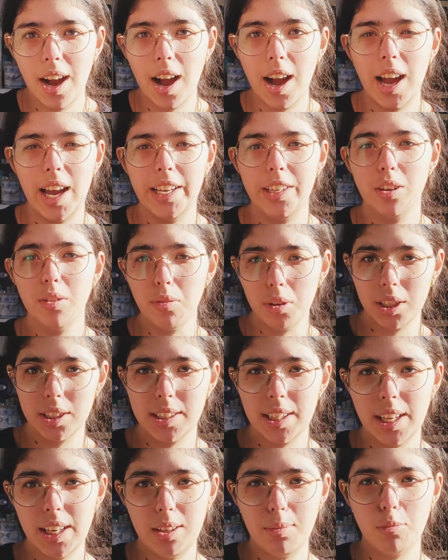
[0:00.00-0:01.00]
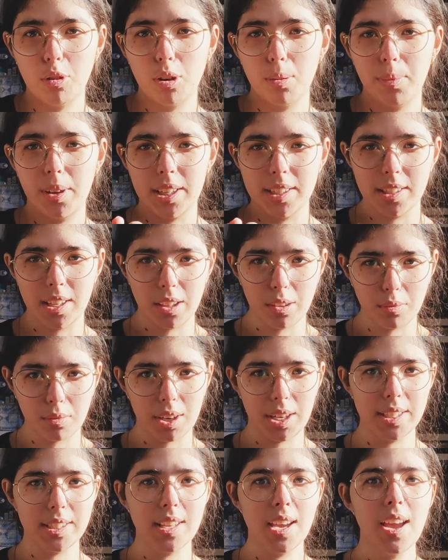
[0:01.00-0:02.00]
I don't want to say anymore because
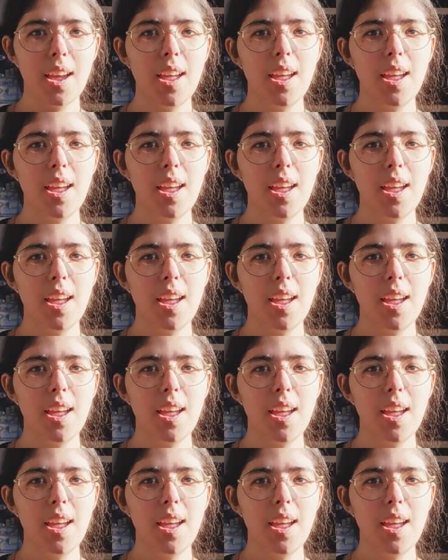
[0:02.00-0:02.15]
otherwise